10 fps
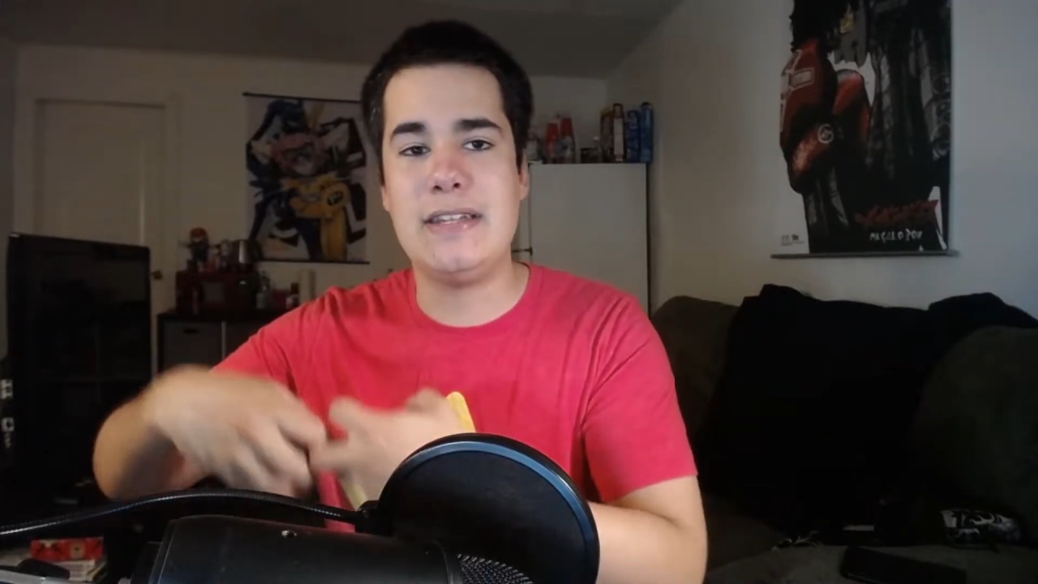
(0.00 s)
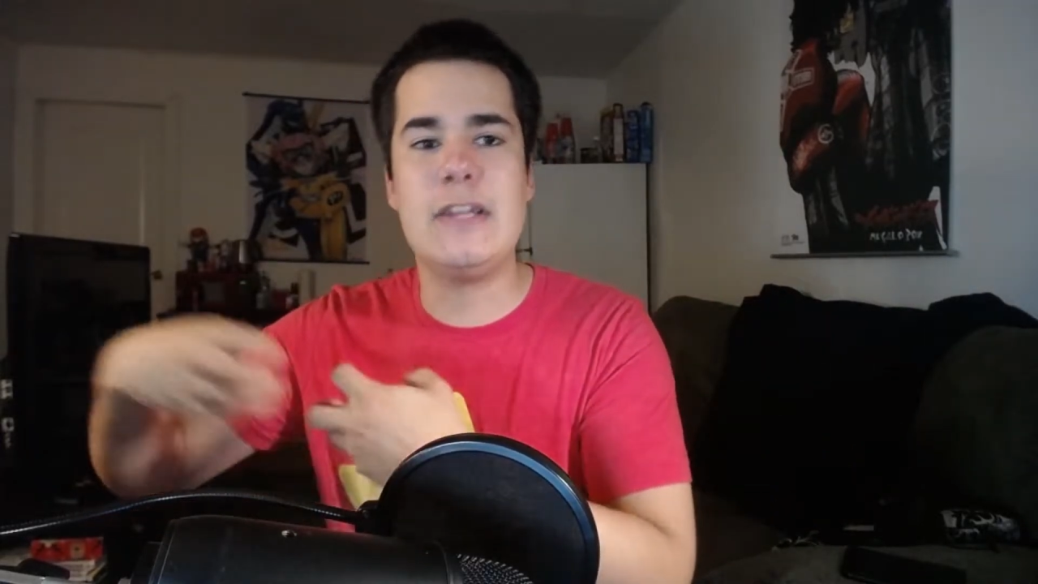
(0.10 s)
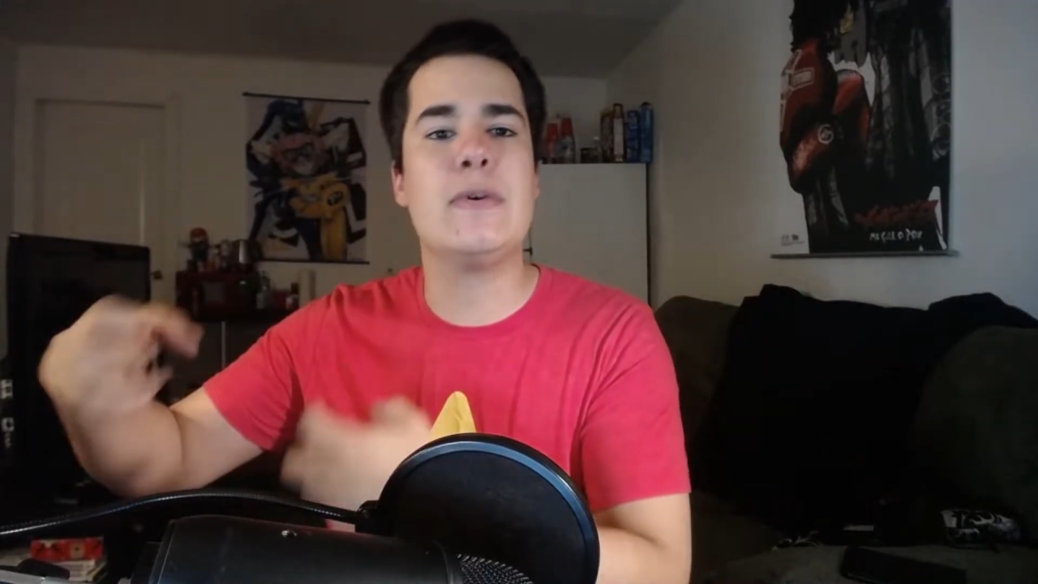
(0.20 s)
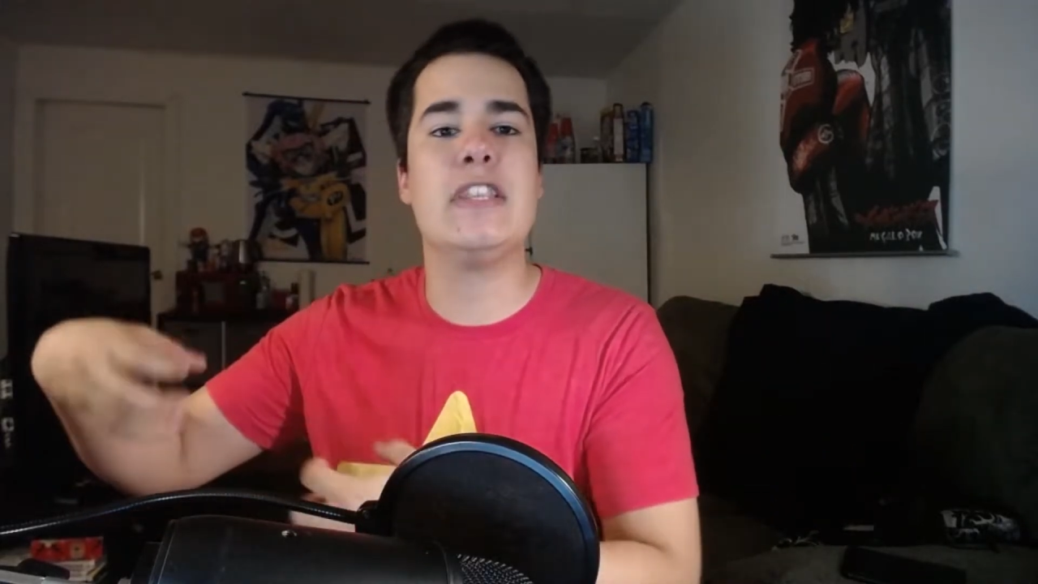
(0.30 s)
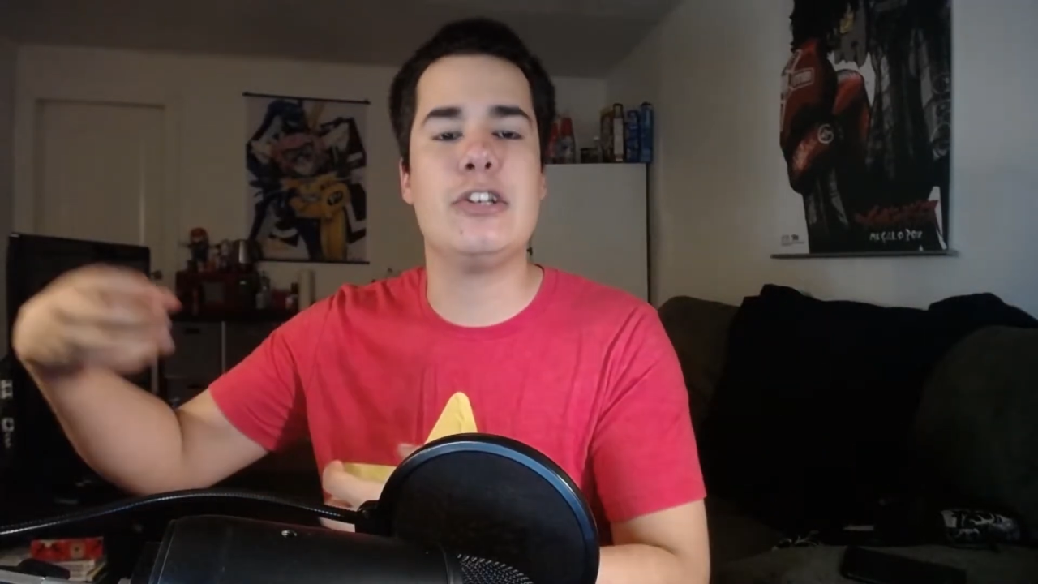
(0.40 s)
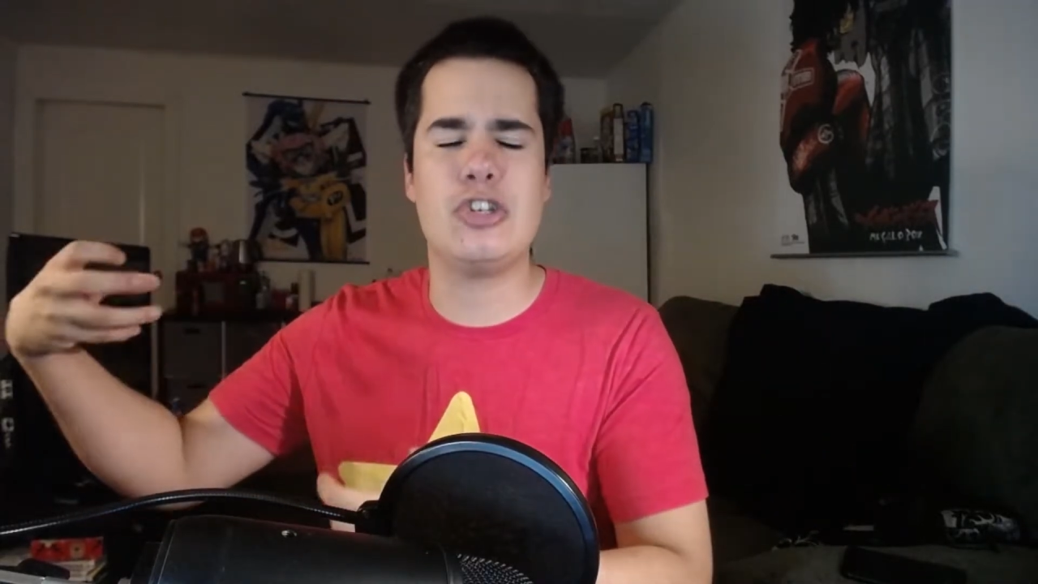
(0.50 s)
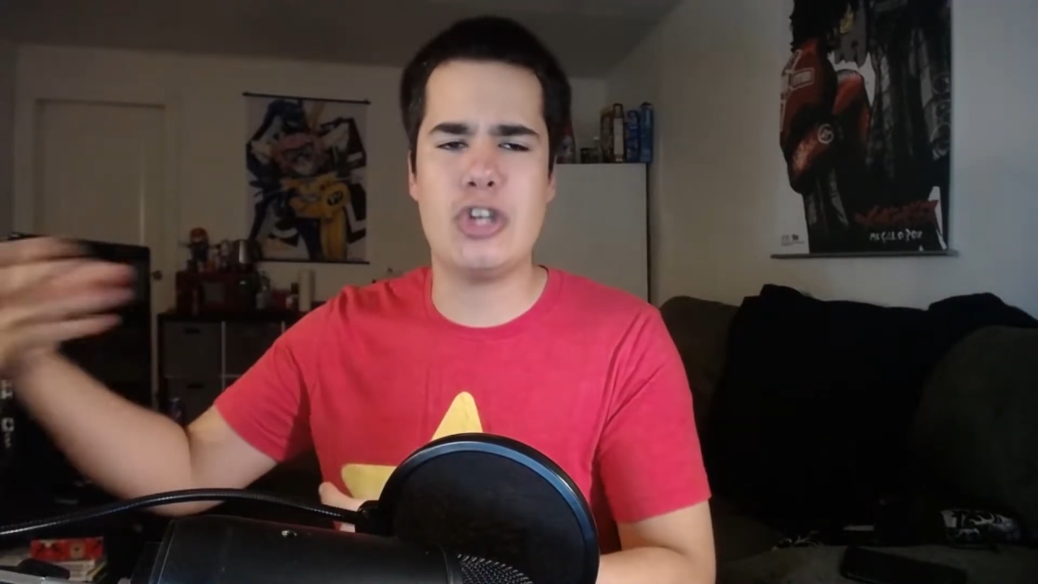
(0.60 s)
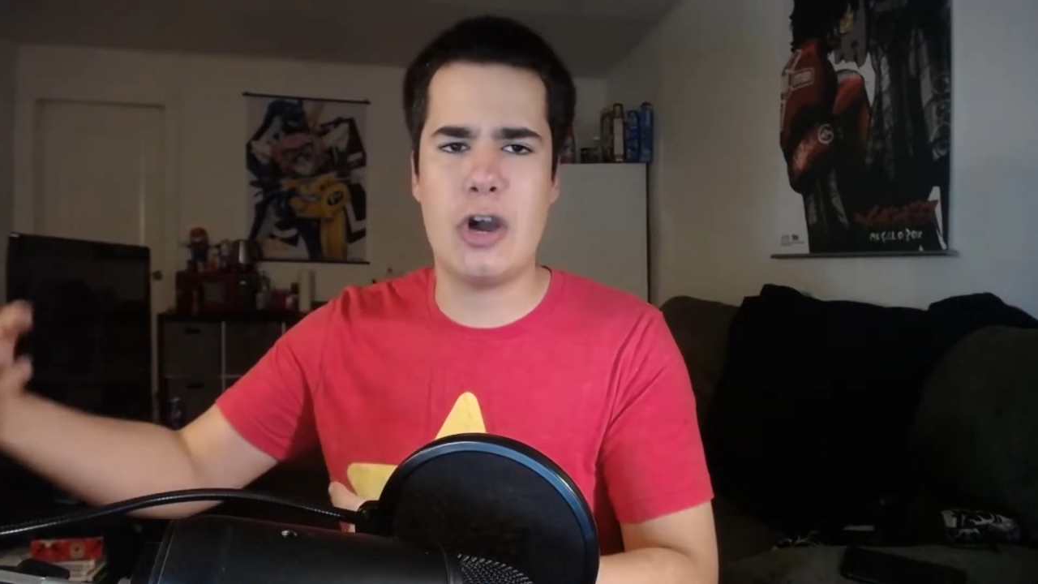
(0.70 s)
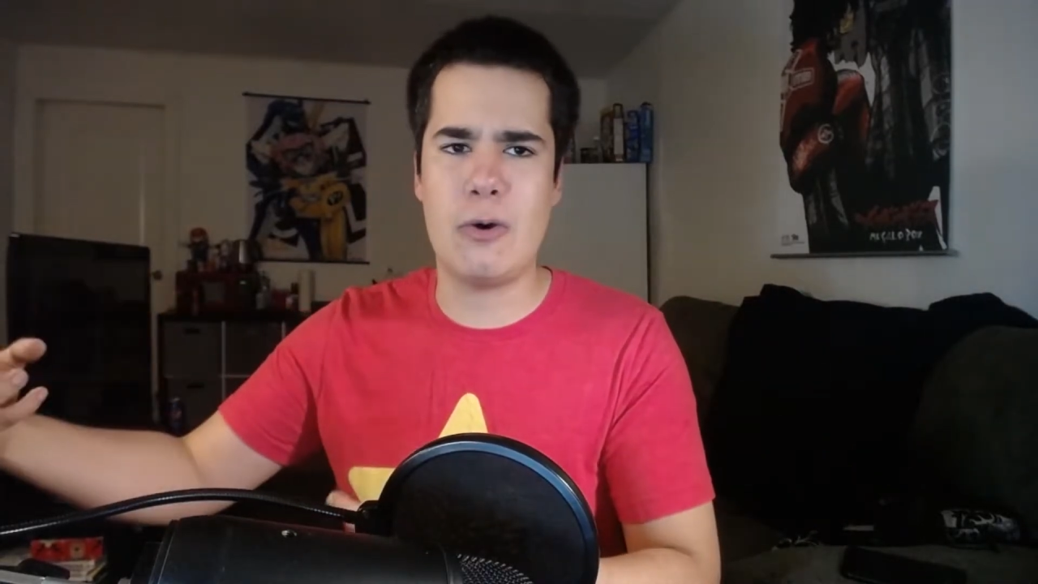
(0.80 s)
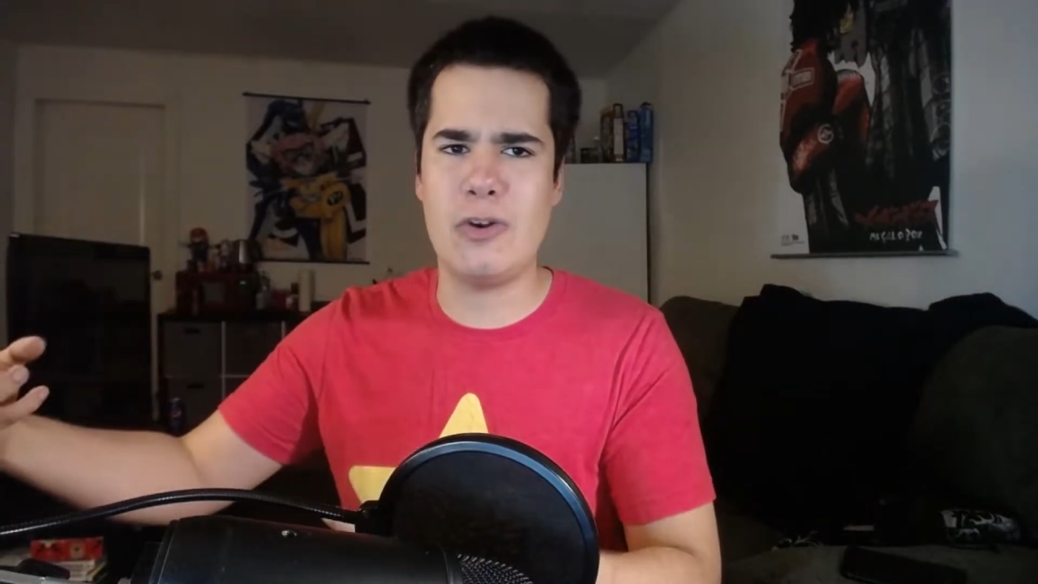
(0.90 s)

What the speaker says: during the show.